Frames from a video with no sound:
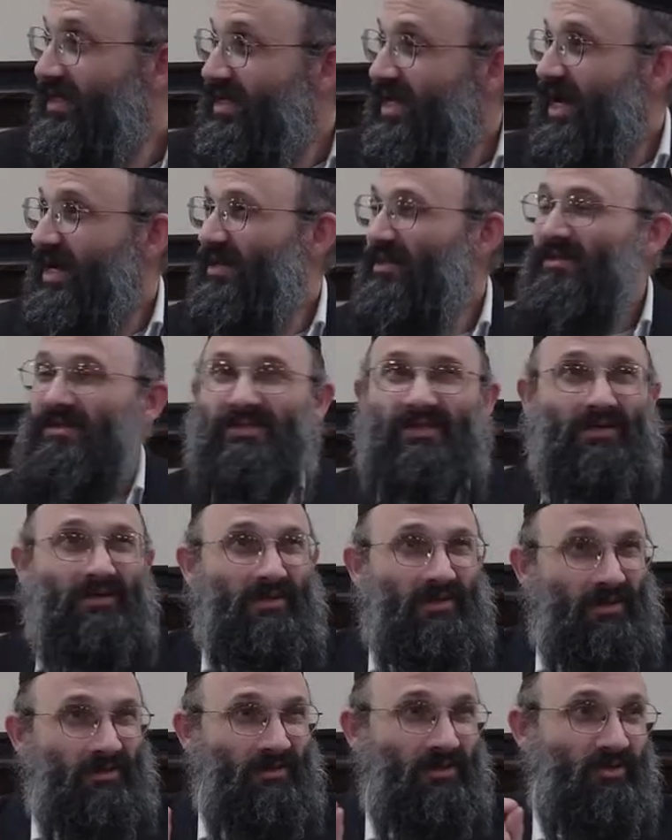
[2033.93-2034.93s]
I think there's
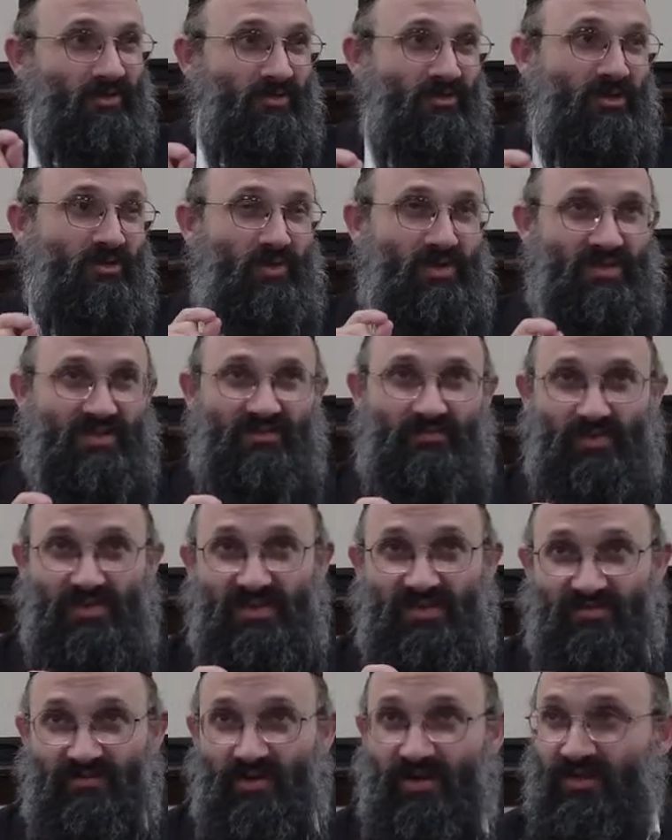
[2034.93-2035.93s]
another nakuda which
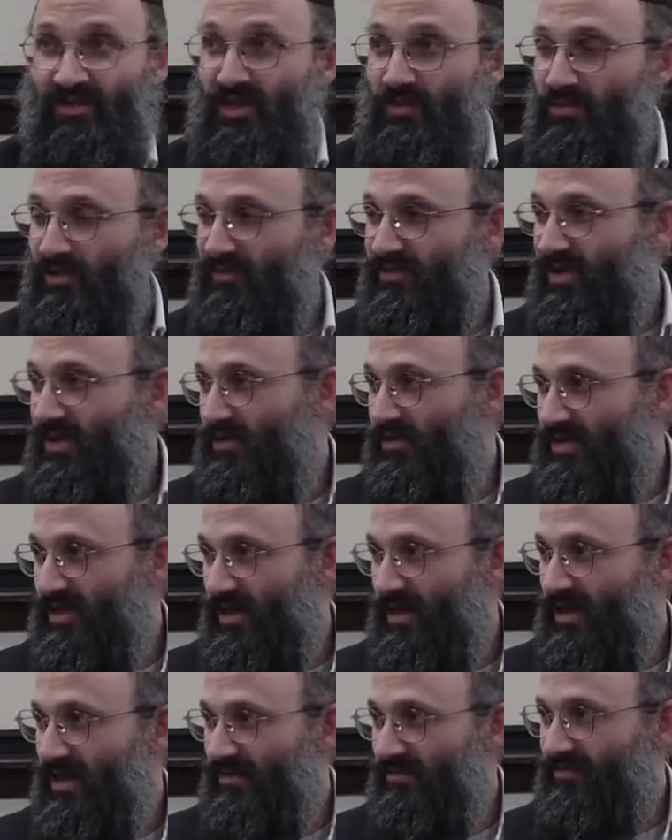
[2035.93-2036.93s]
is very deep, profound, which
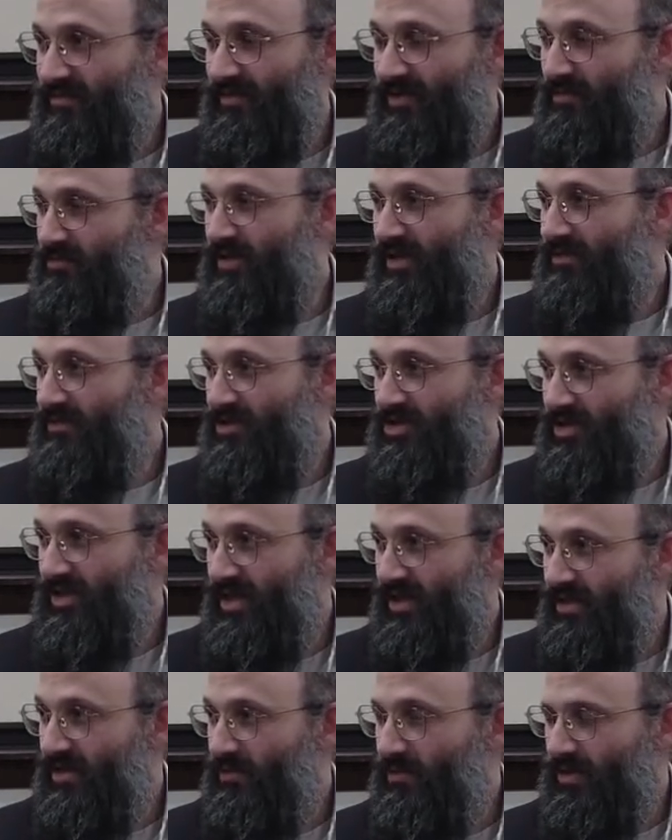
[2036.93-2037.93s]
I feel compelled to
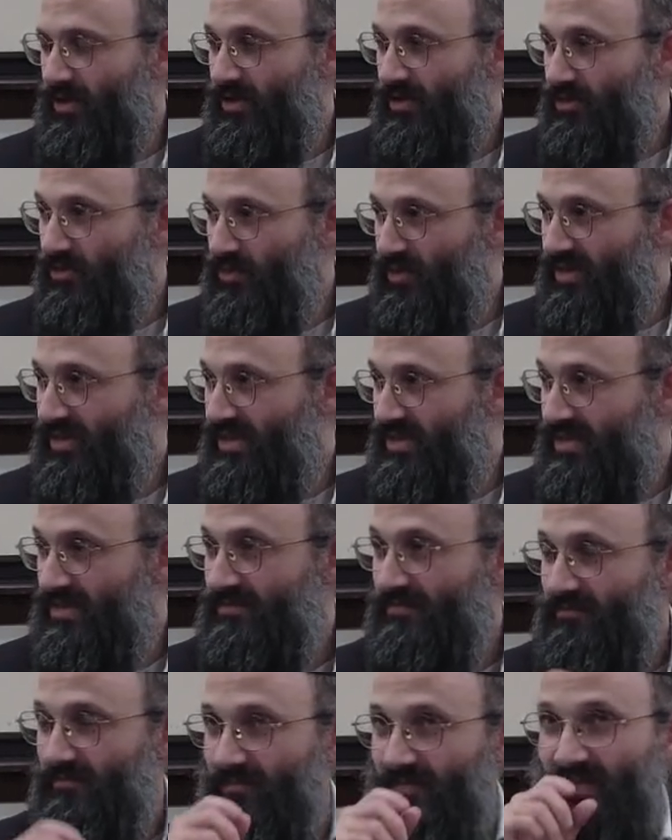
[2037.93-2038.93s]
share, and then we'll conclude with
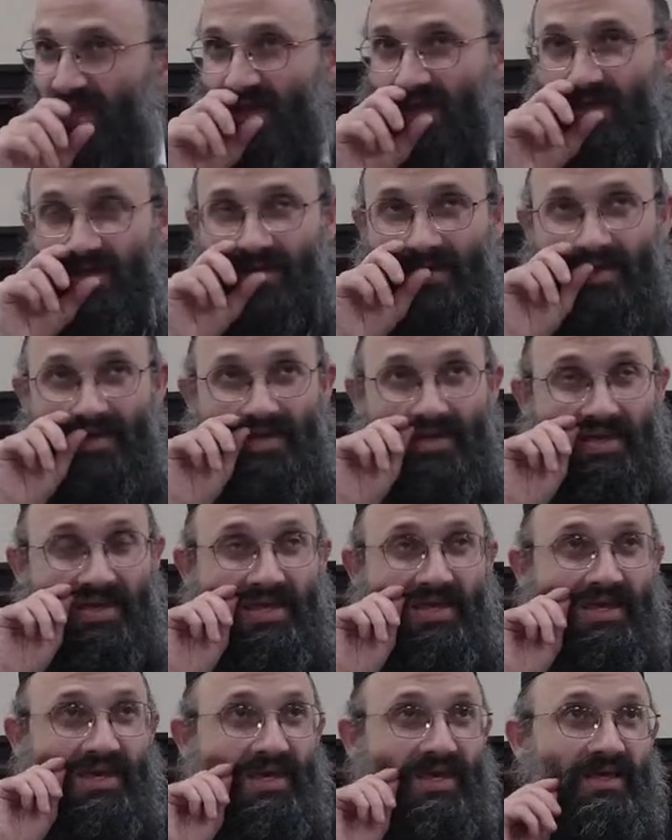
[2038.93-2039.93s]
this.
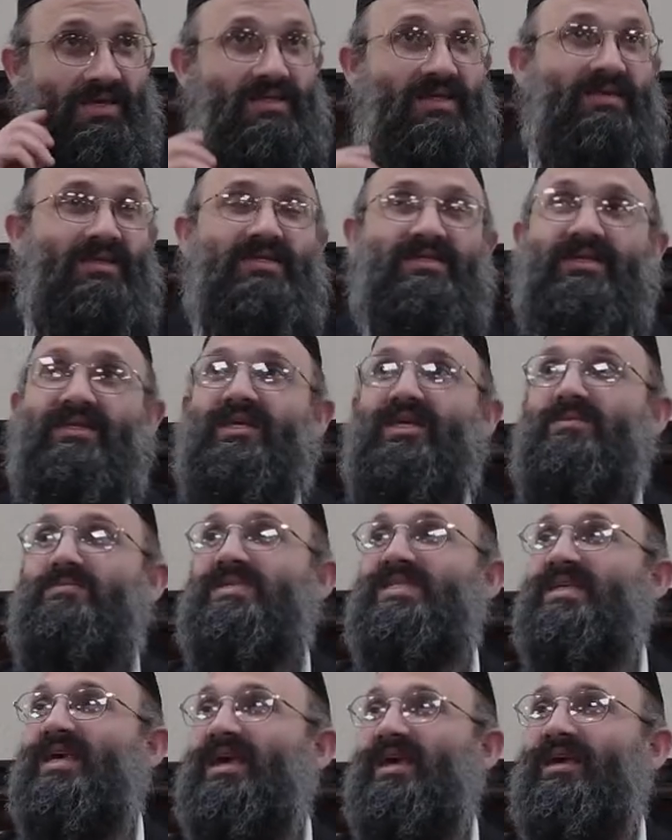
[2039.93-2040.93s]
Is that the
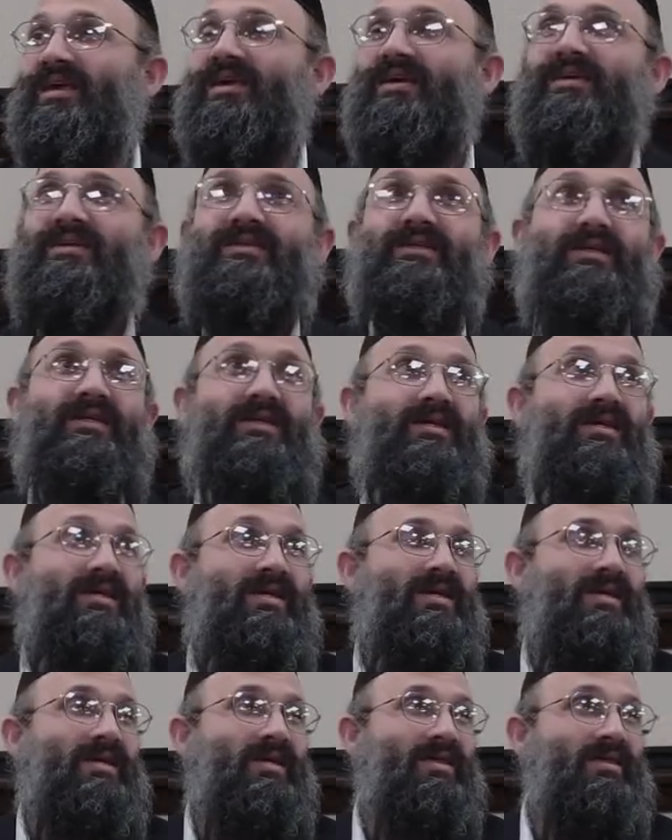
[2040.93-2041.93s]
tzaddikim say
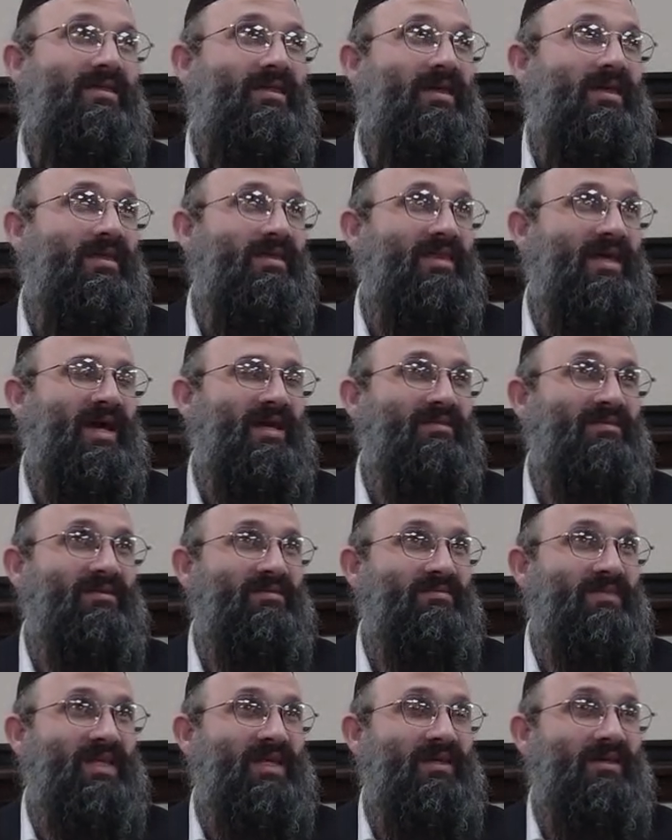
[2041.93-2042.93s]
that
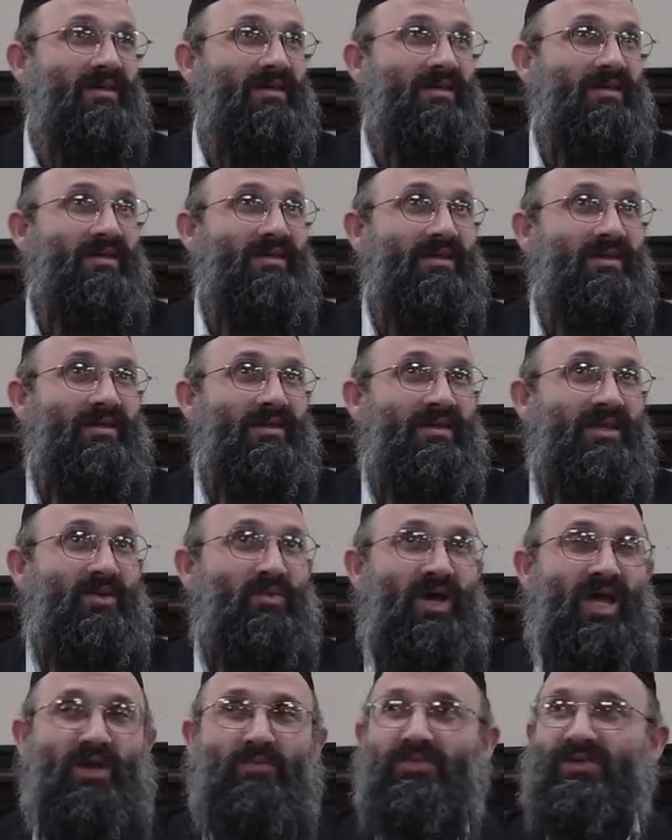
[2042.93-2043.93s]
they
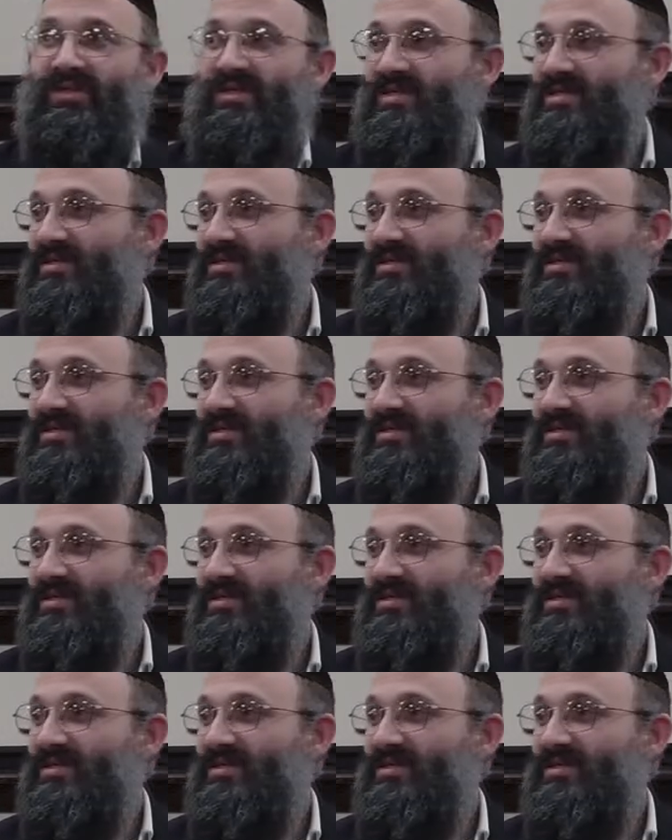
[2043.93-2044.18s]
were able to